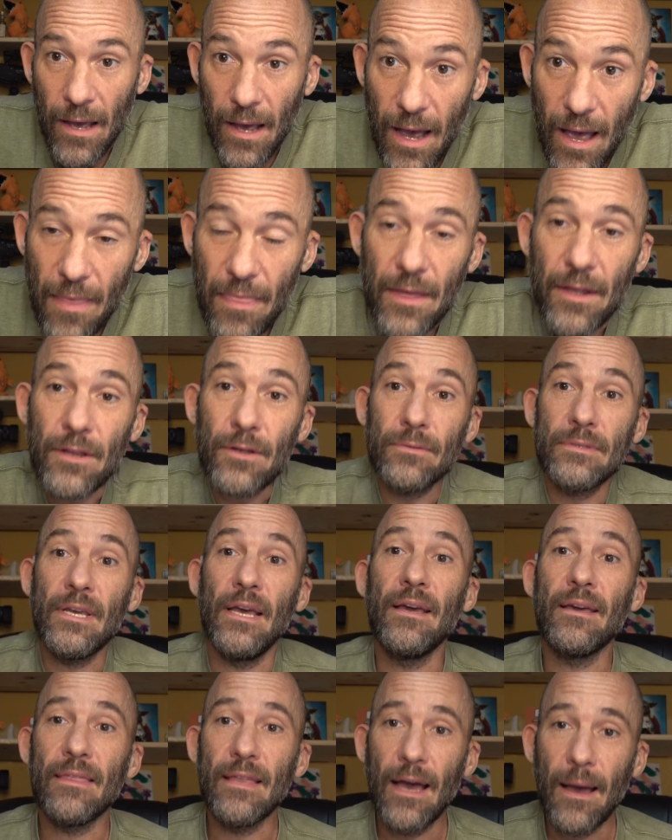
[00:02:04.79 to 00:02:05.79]
and then you
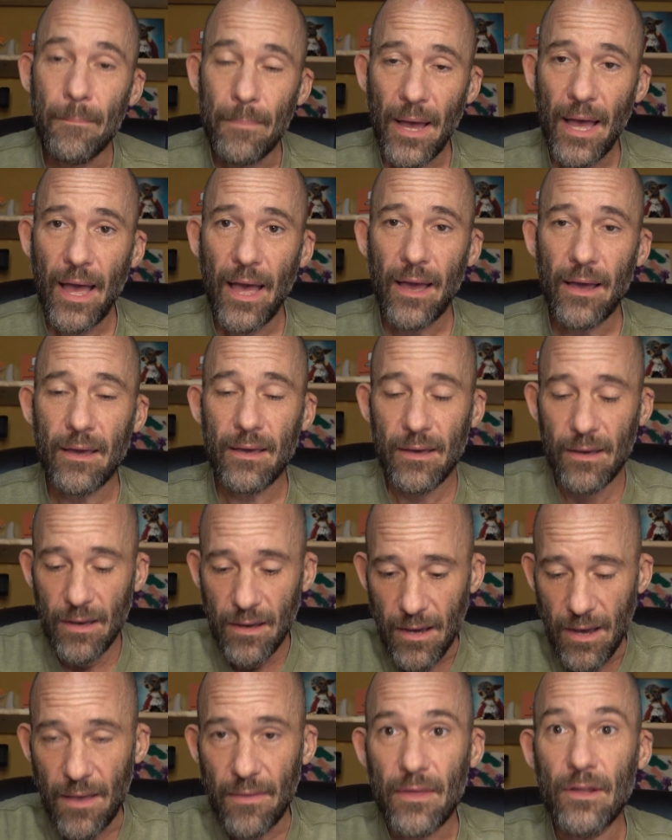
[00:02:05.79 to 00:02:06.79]
take that back
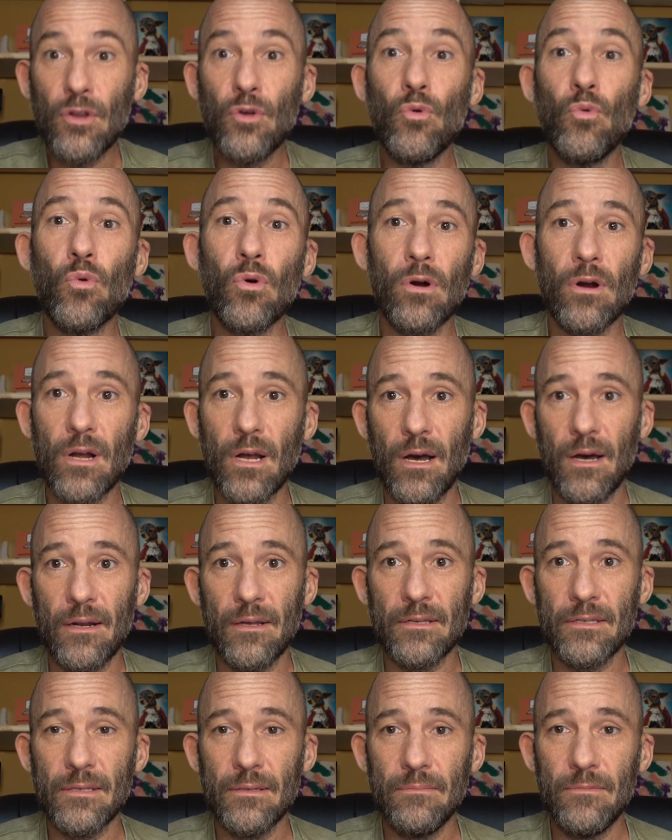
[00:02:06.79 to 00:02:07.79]
and then you work on
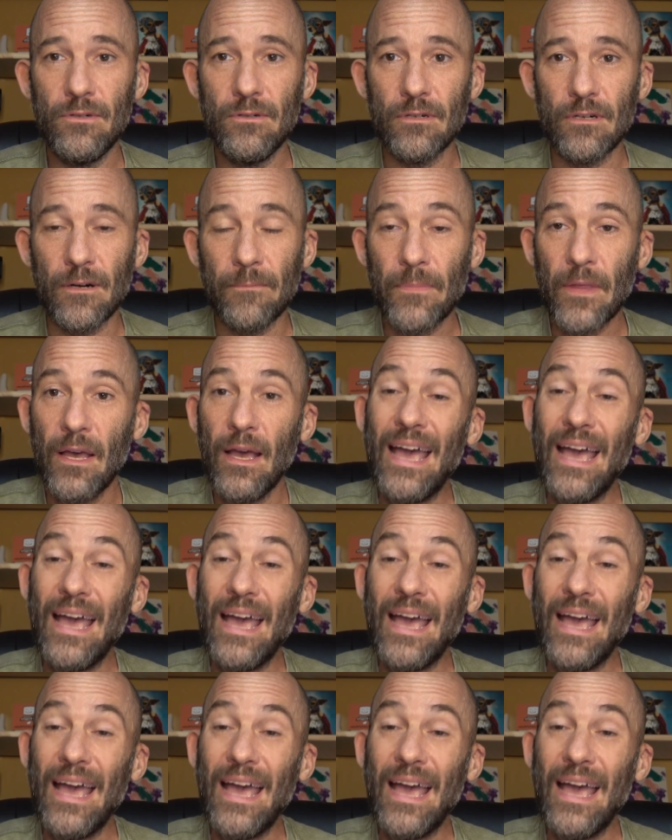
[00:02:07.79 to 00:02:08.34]
it some more.